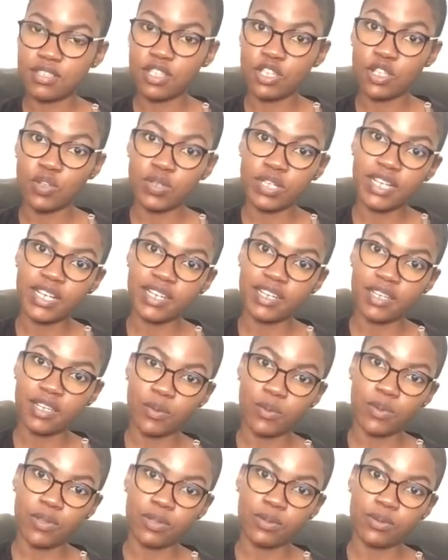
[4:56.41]
new
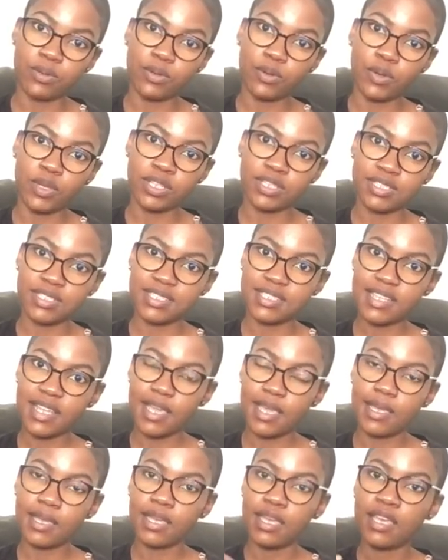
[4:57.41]
clinic where they were going to
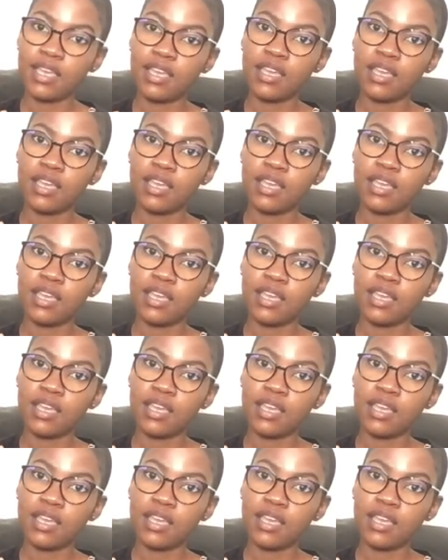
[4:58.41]
stay,